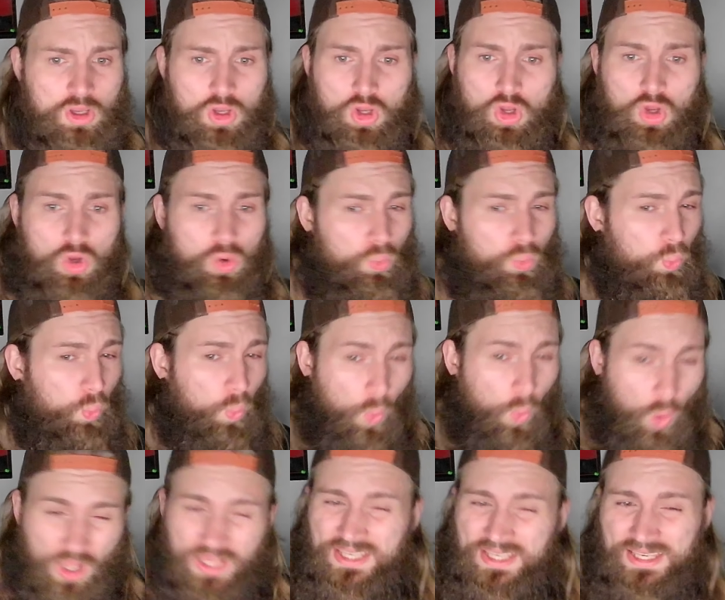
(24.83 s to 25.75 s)

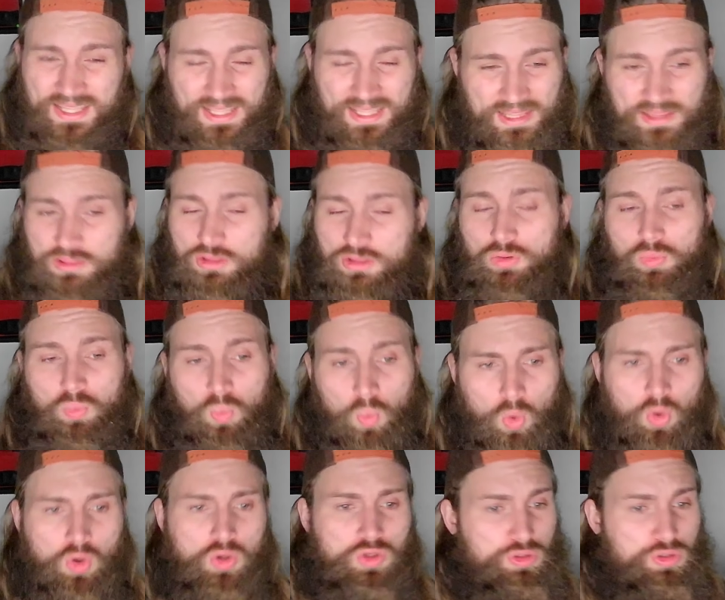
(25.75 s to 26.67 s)
What in the
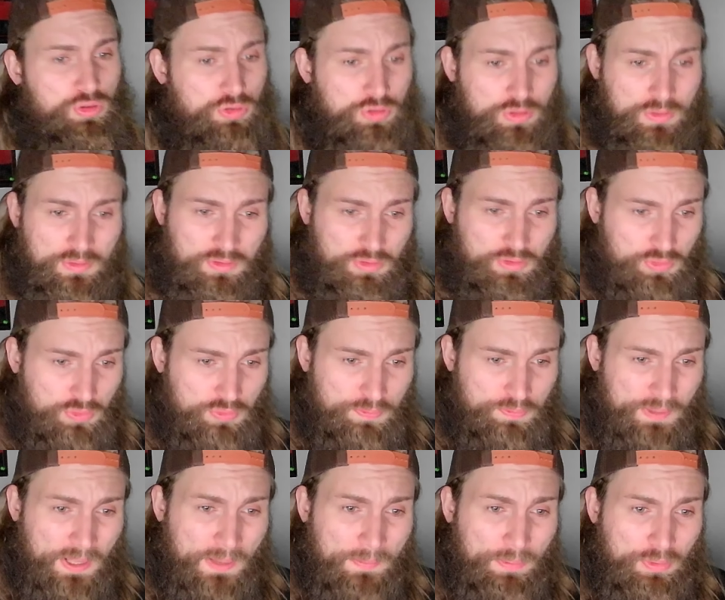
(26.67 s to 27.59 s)
world? do, do
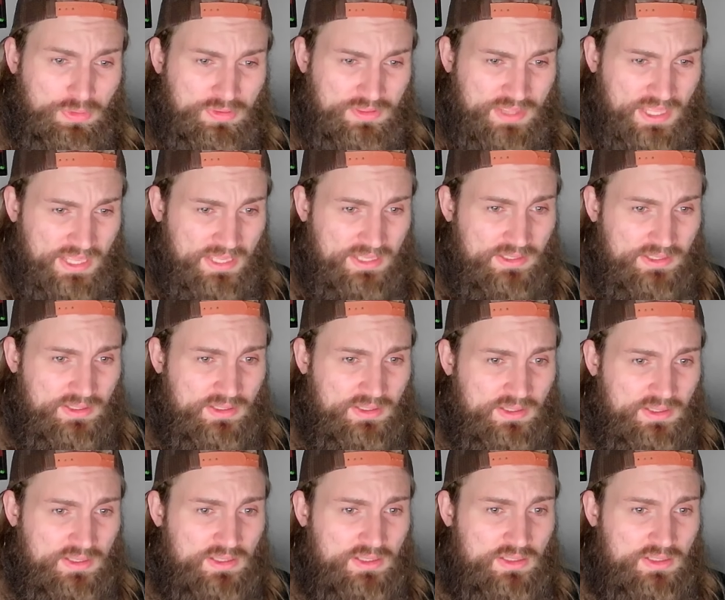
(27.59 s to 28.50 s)
people think
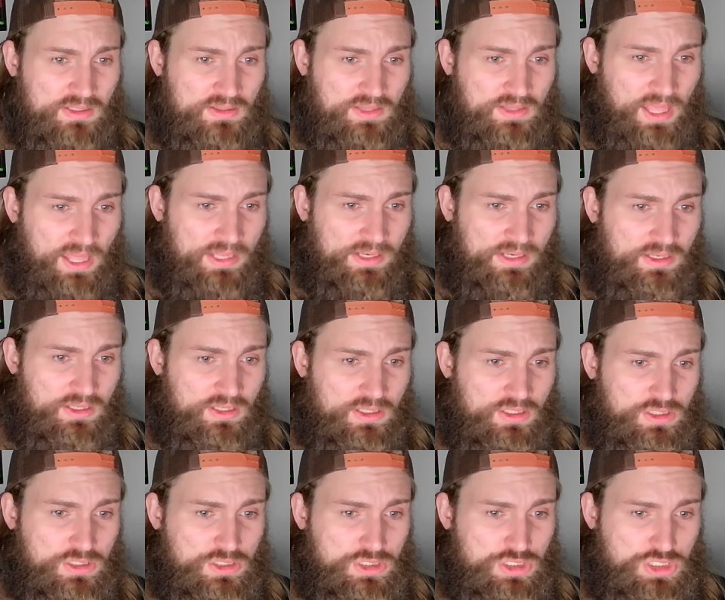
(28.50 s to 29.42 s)
that
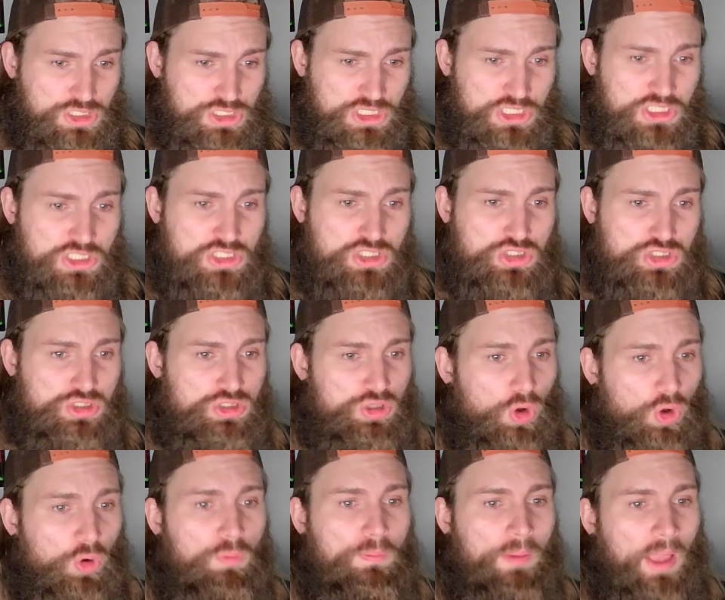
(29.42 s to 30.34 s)
she's
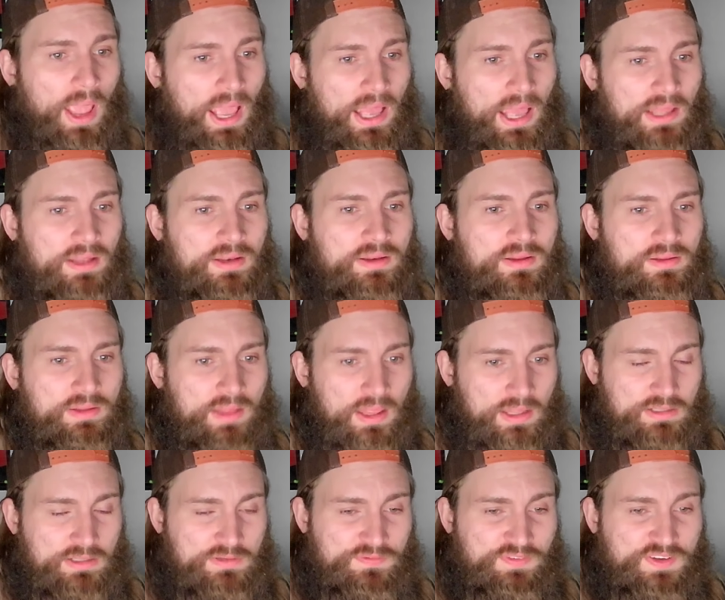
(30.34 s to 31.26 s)
so bad
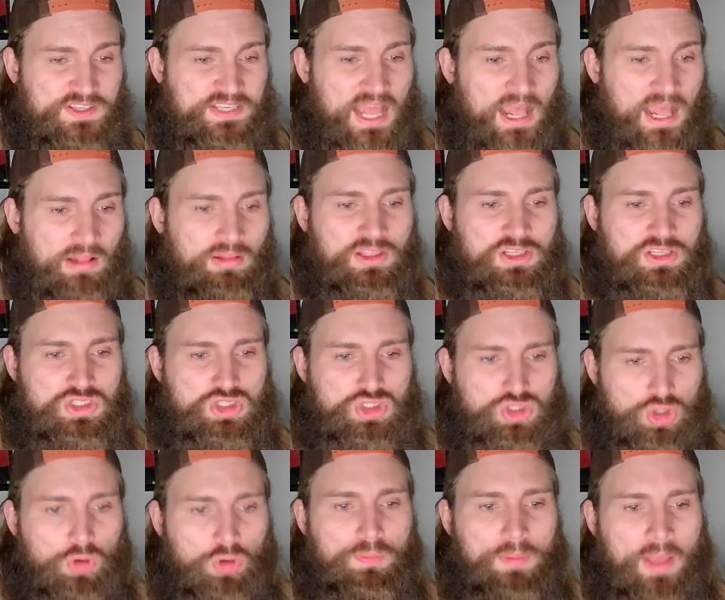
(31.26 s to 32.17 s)
that Vidal is
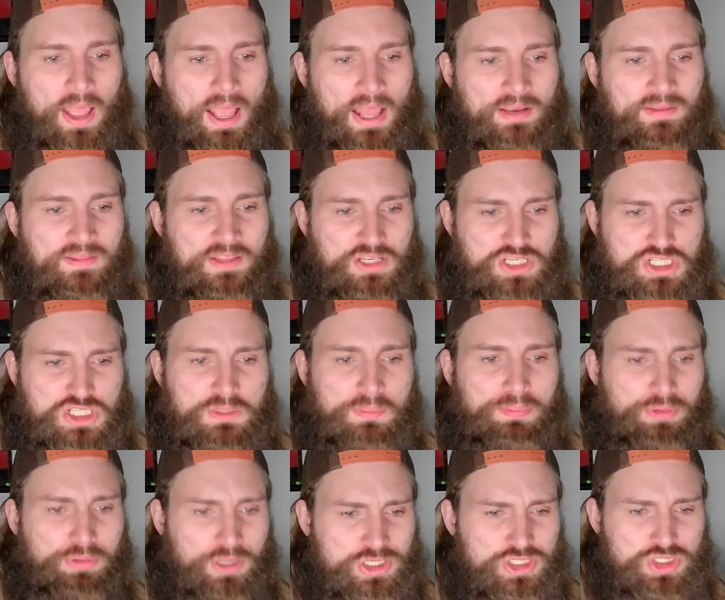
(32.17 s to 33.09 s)
so bad that she's a
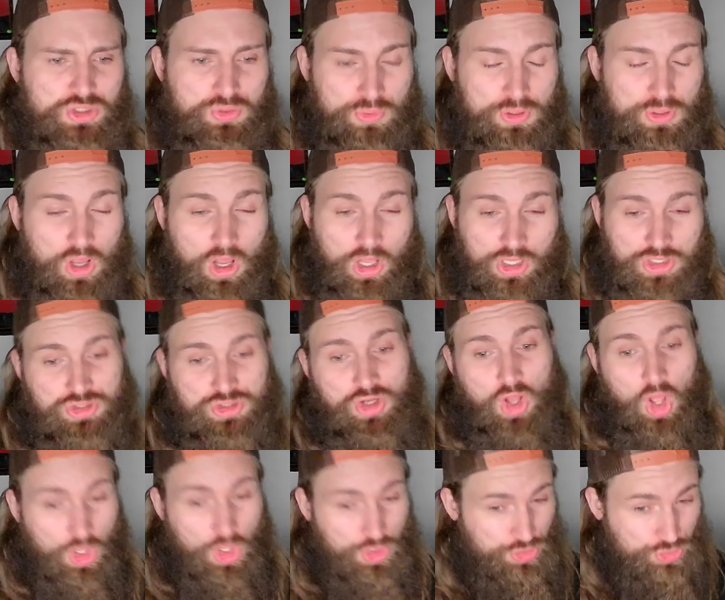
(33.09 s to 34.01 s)
plus 300
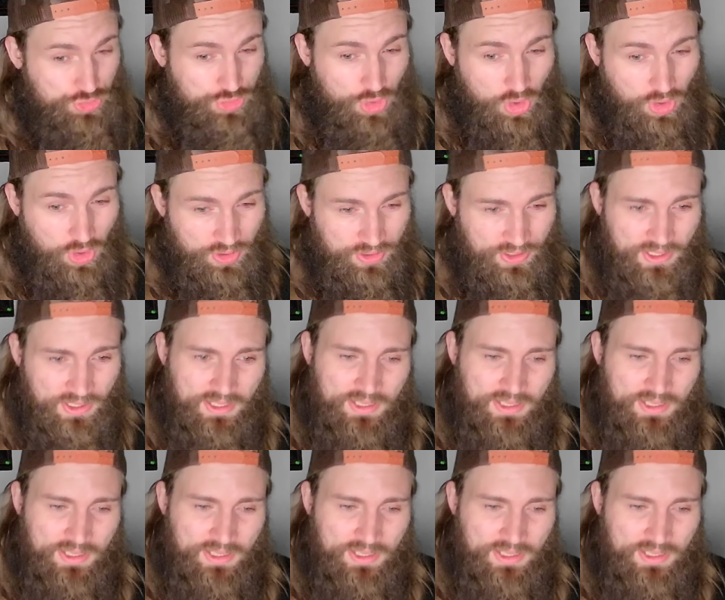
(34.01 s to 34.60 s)
underdog.